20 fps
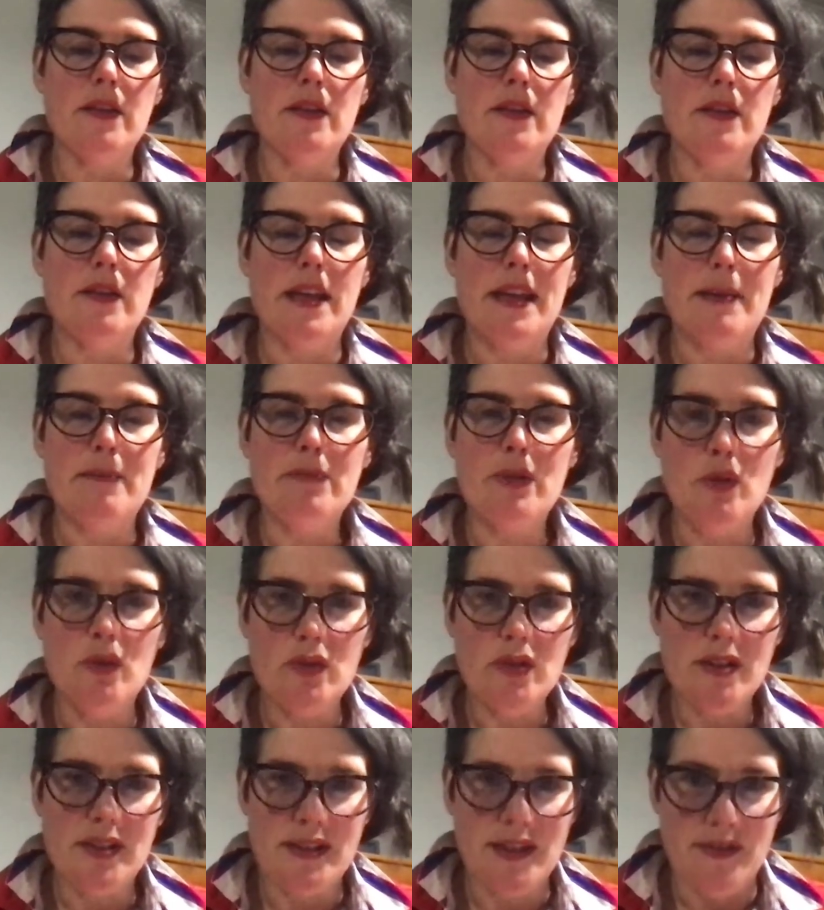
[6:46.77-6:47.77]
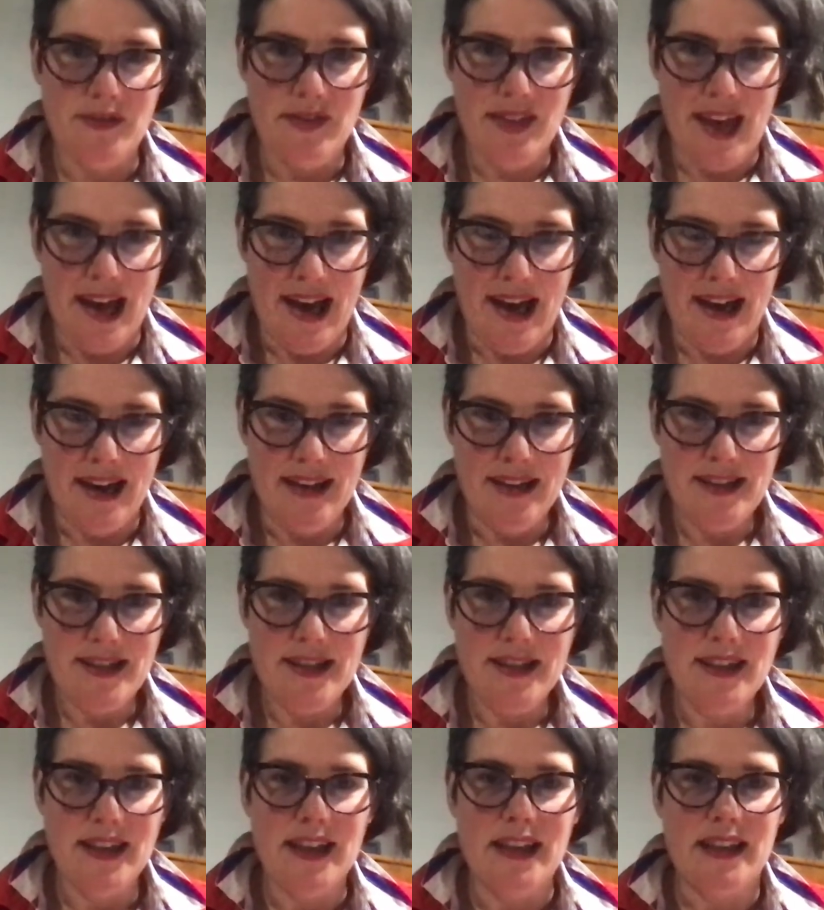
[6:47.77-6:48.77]
The importance of that
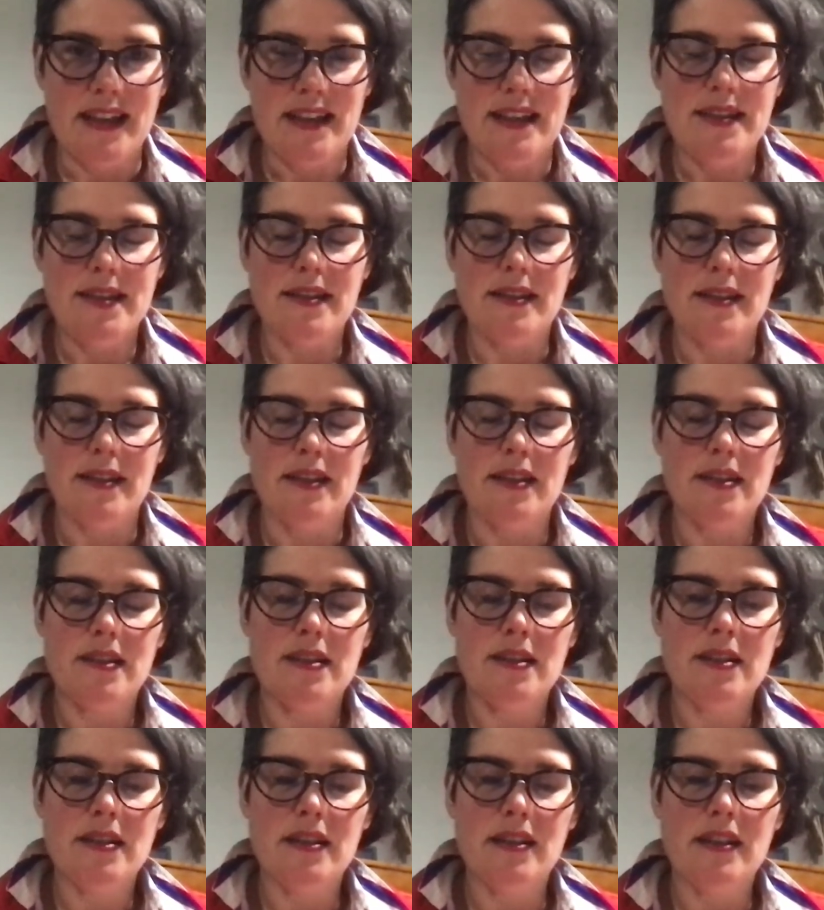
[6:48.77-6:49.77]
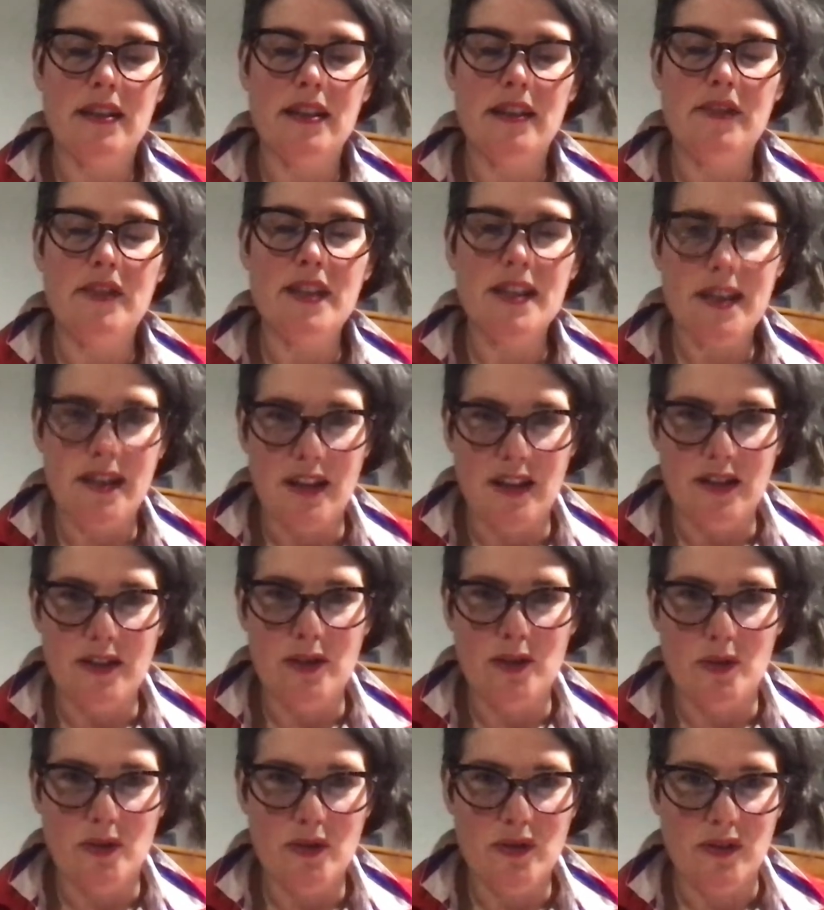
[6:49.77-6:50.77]
is that if it's an
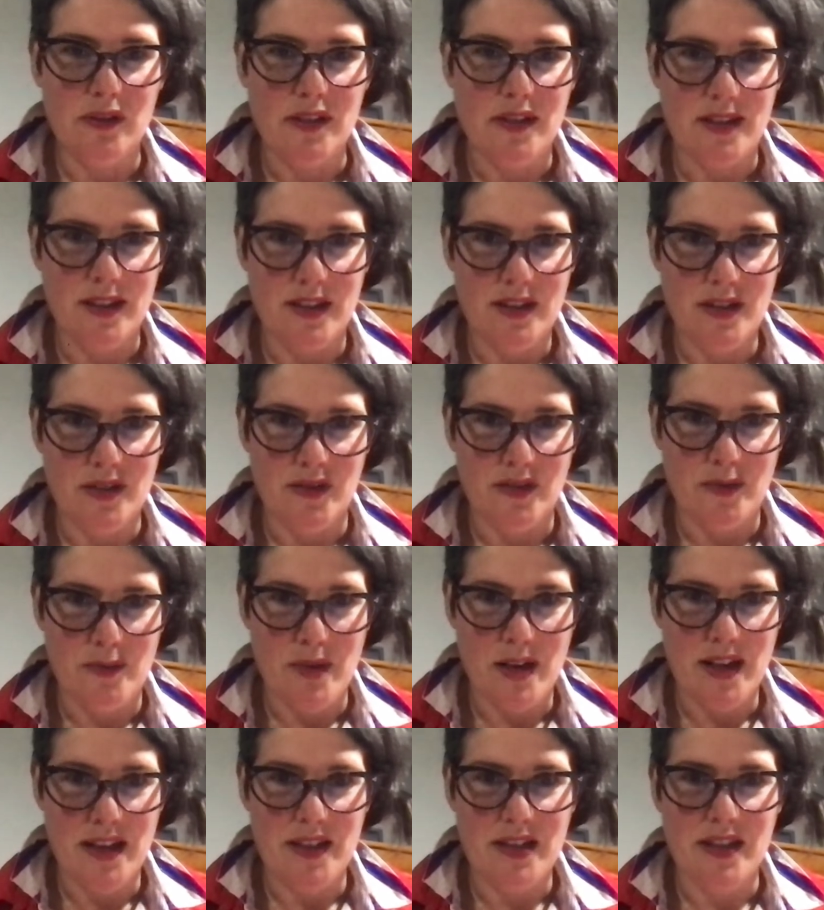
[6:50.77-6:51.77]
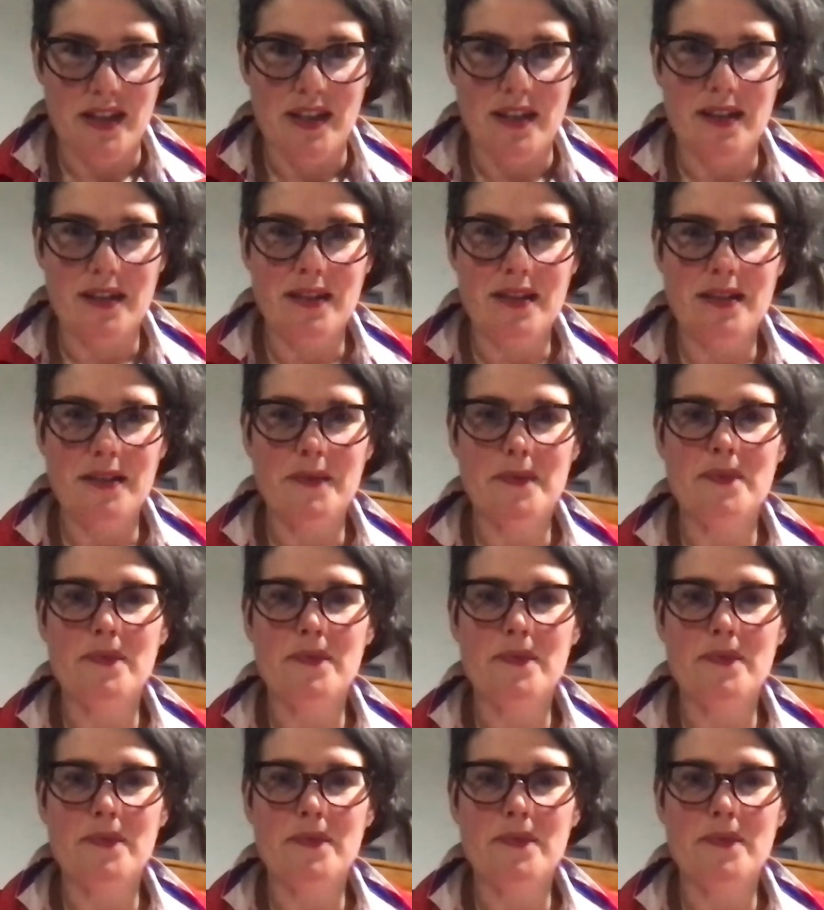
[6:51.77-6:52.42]
unlawful deduction from wages,